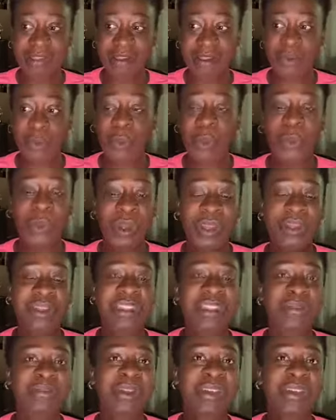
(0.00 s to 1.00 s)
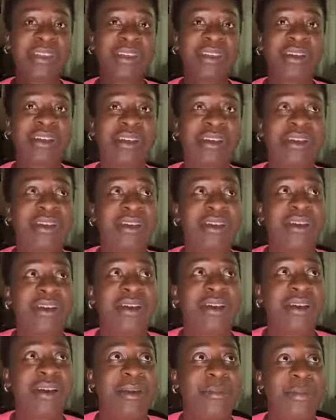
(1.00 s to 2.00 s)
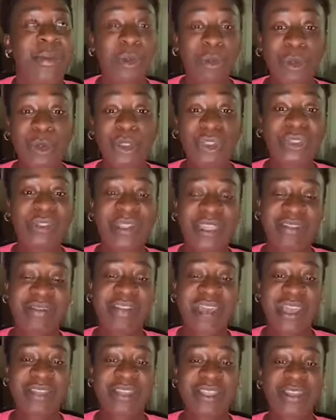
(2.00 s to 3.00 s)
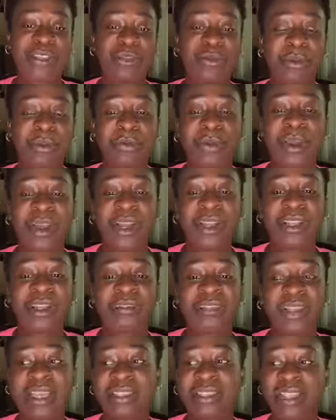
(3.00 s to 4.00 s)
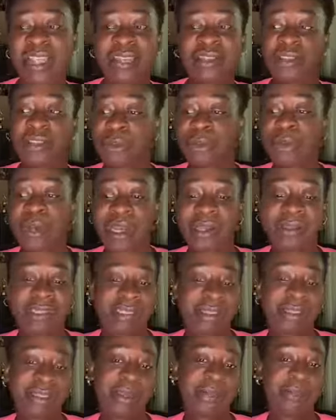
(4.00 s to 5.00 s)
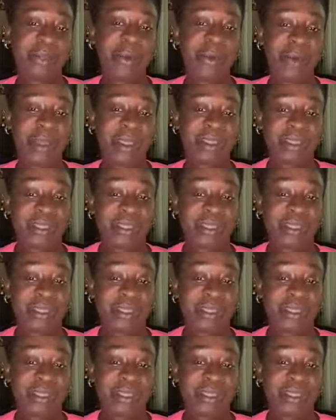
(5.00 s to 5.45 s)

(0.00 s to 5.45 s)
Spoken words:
What are some of the promotional events that you've been part of that's like your proudest moments?